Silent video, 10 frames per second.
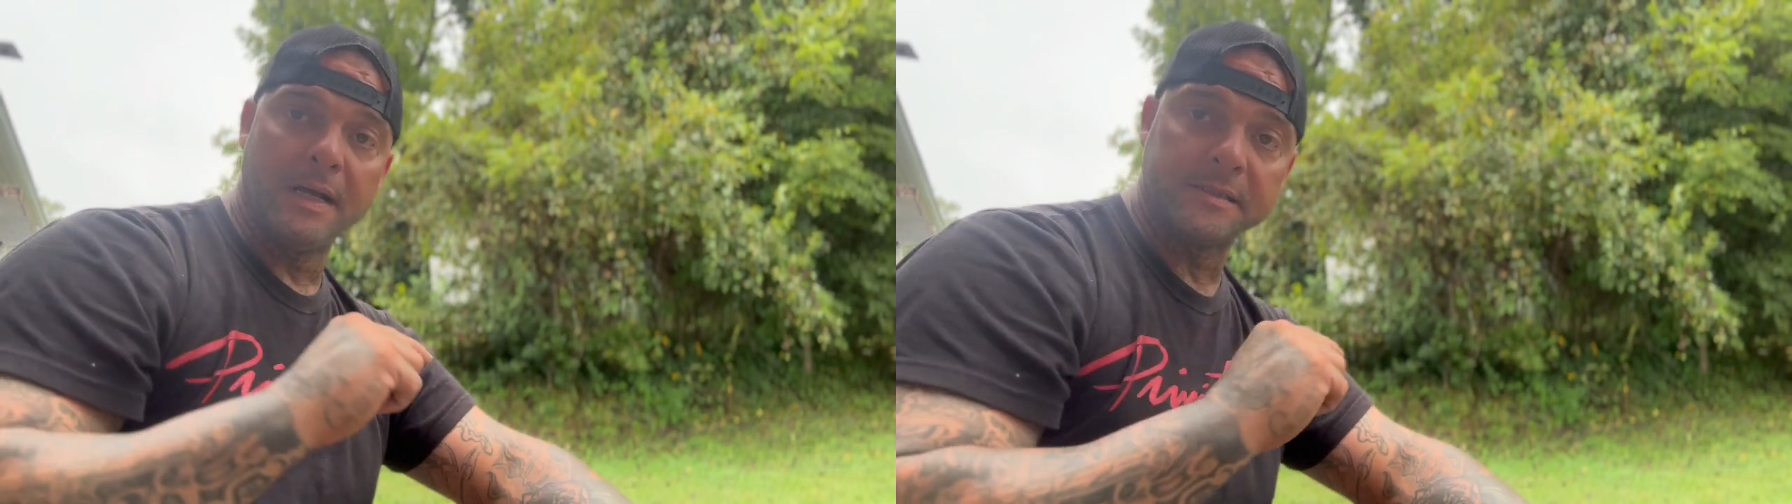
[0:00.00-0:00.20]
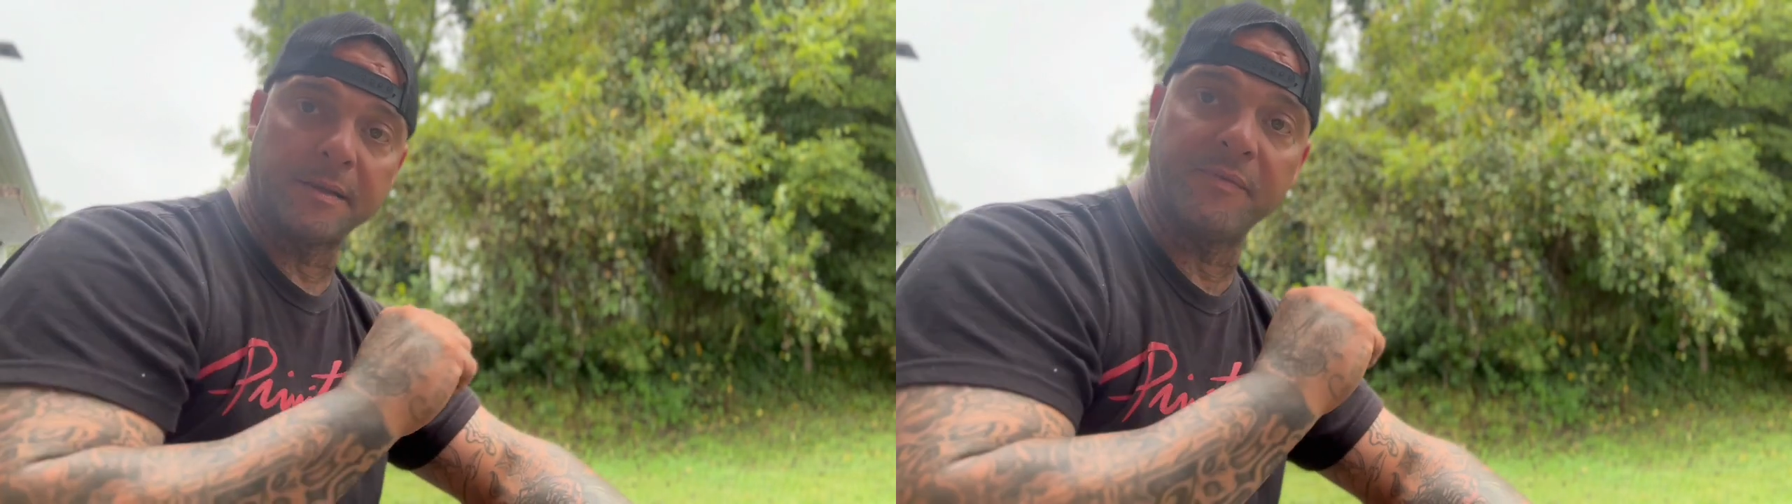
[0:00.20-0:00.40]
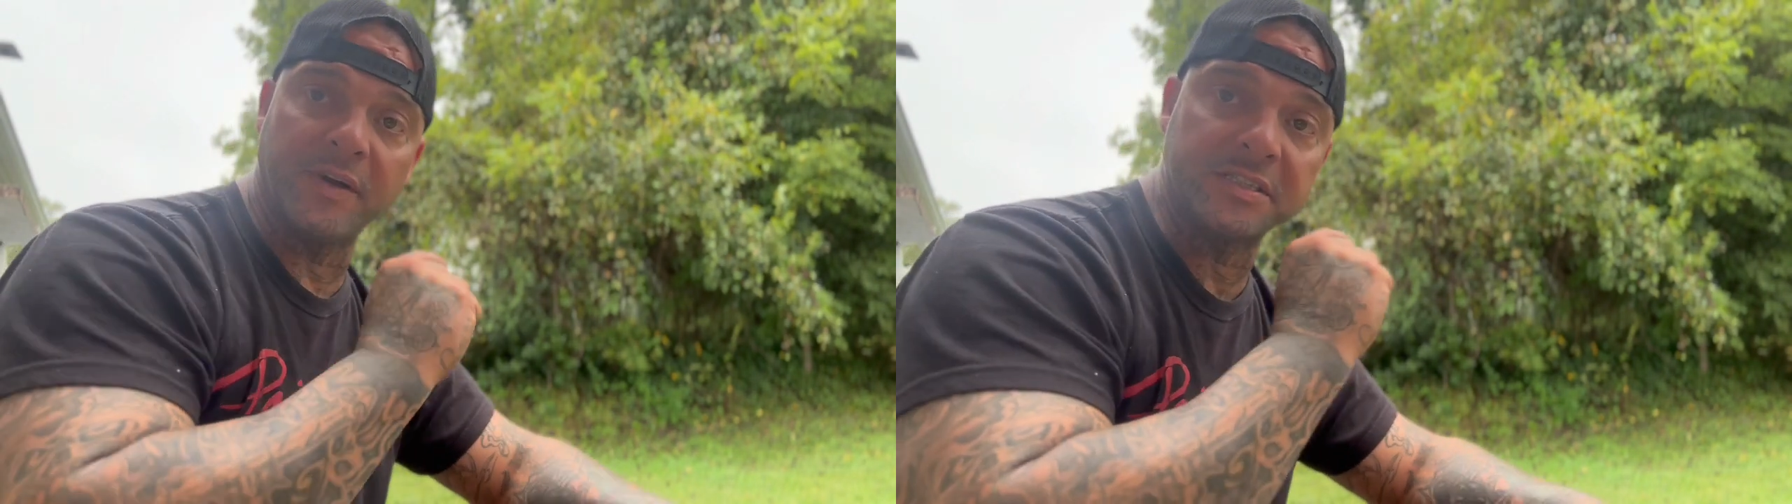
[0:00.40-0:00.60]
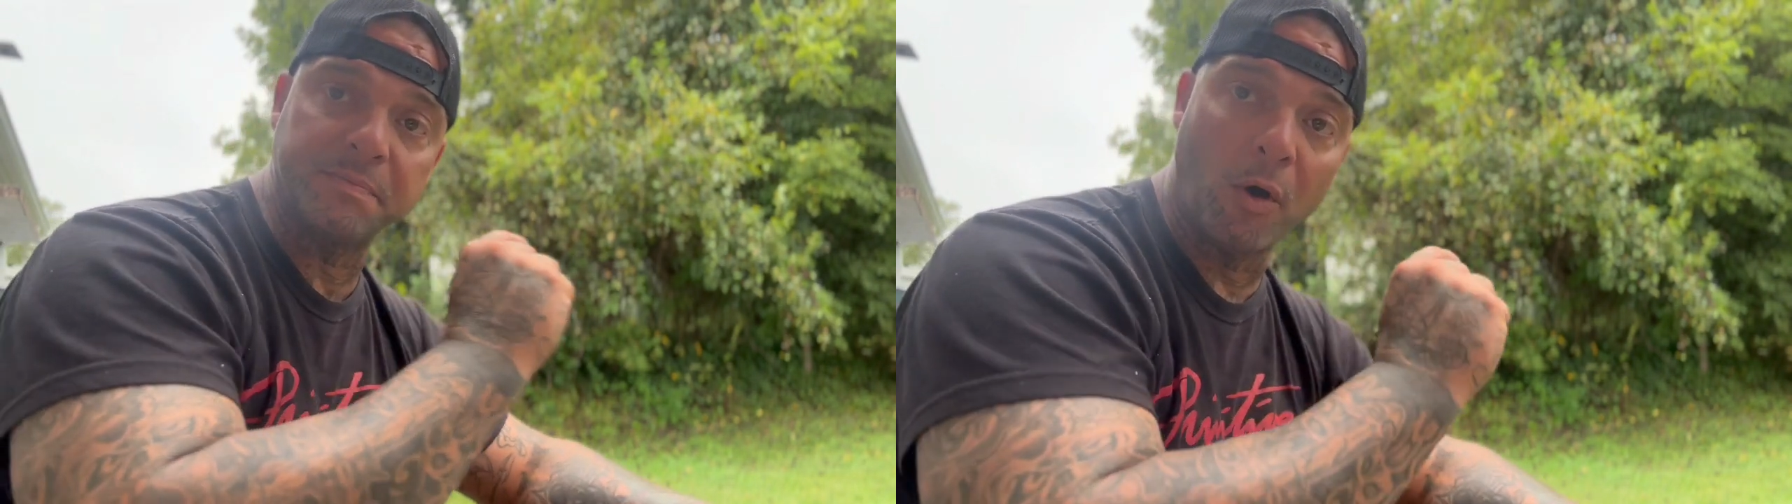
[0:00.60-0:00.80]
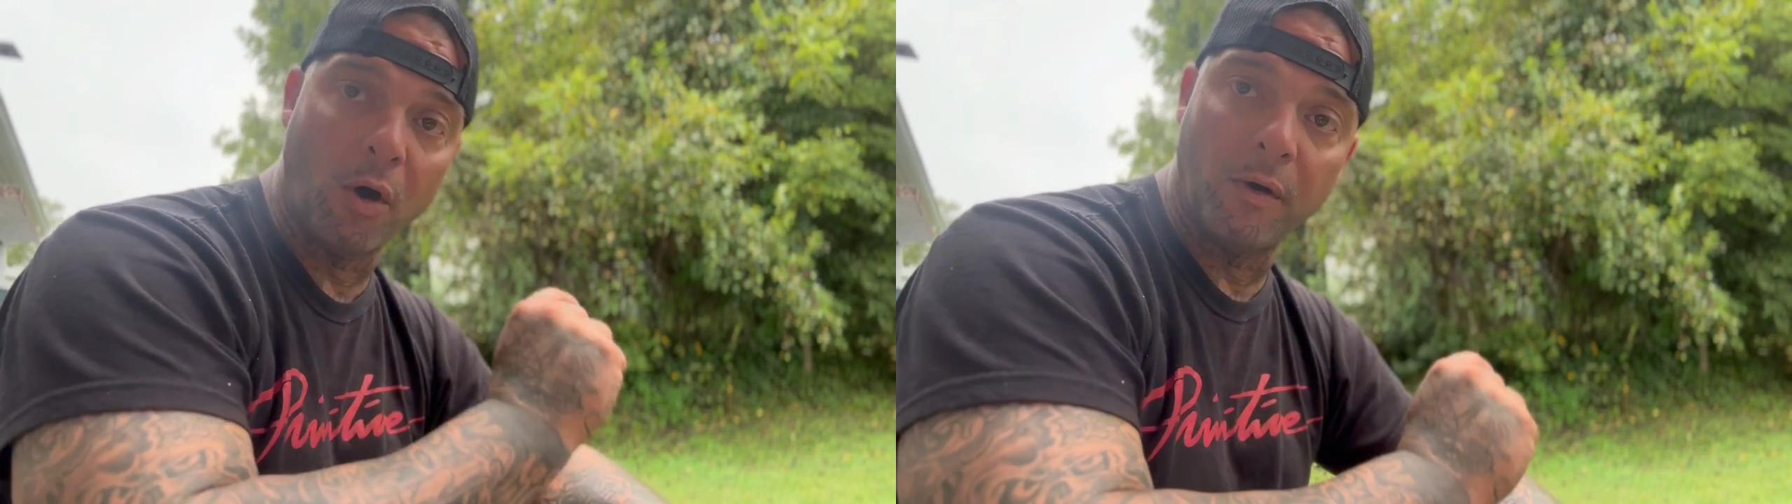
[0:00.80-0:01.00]
Something very
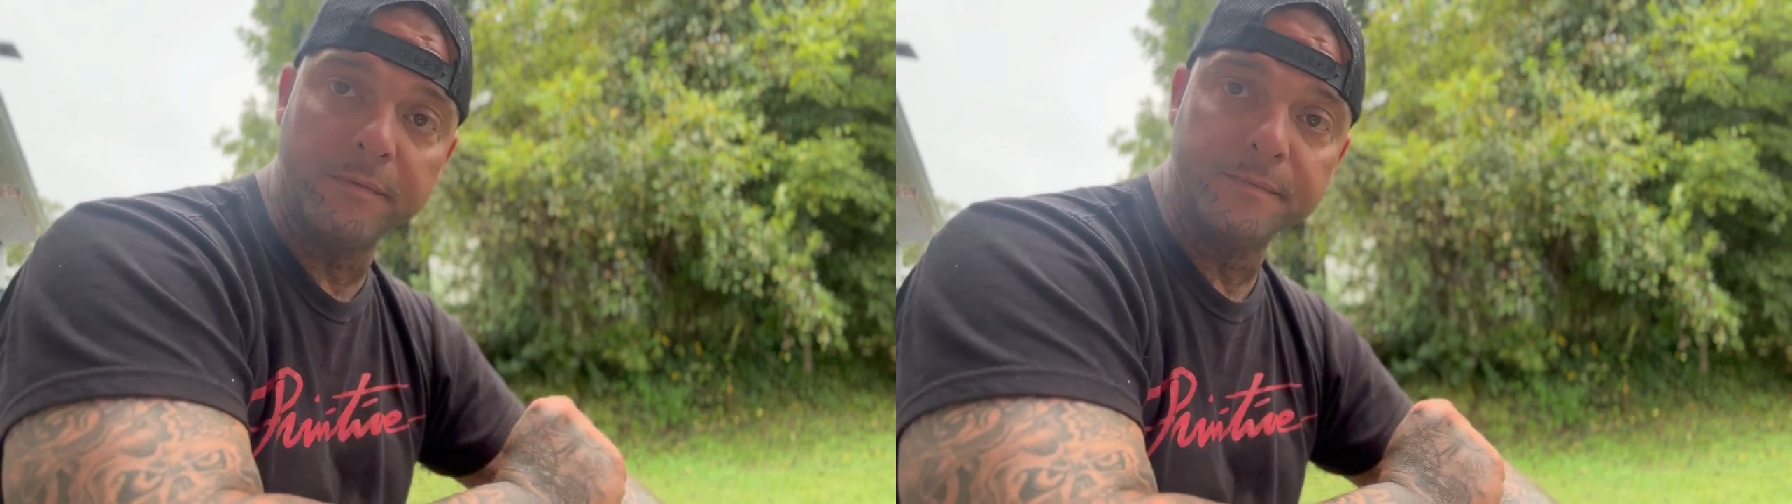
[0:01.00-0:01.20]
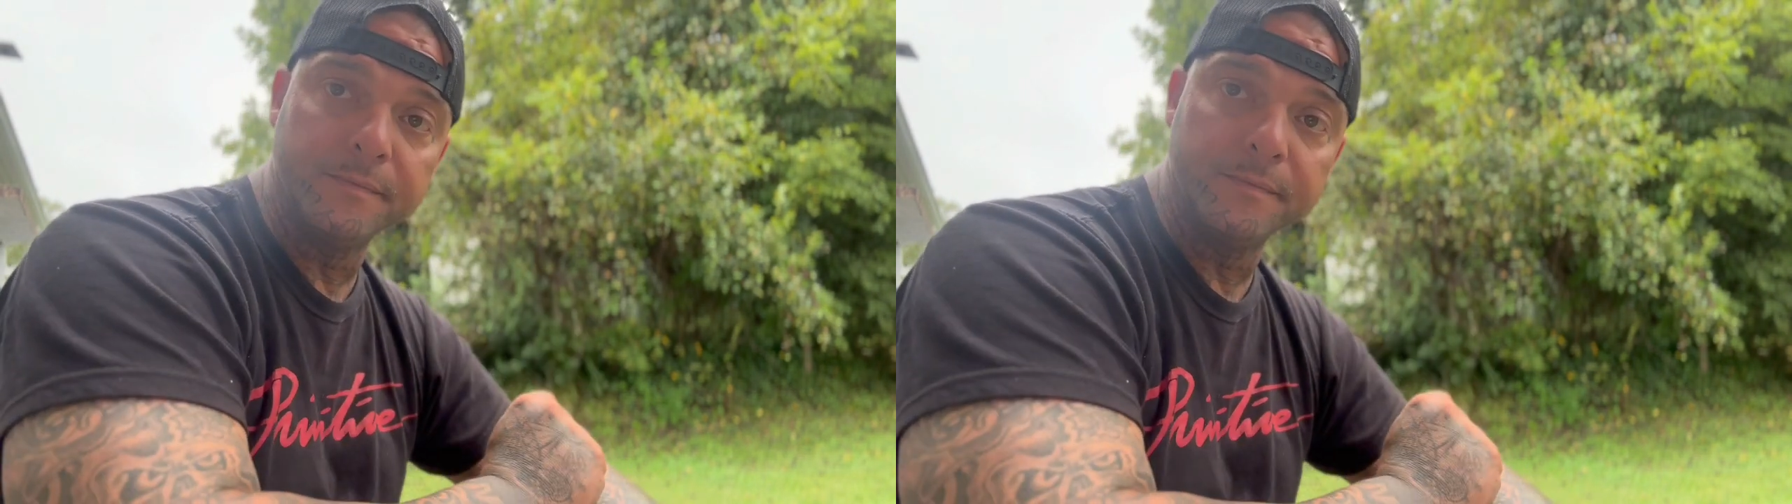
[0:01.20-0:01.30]
small.